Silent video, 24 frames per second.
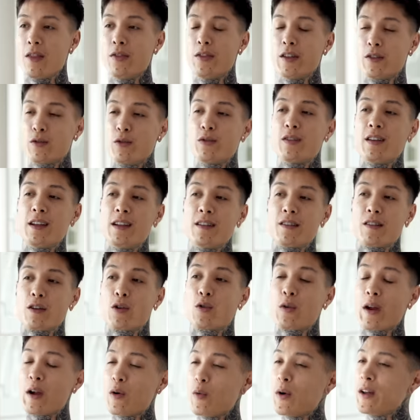This routine is a
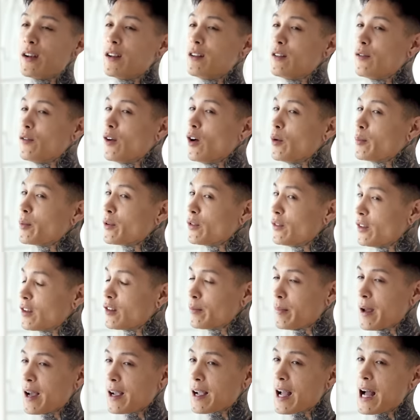great way to develop your six
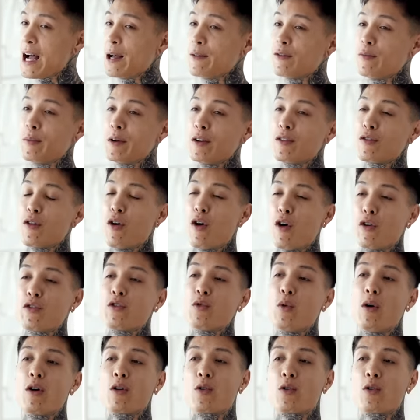pack abs, but it's also a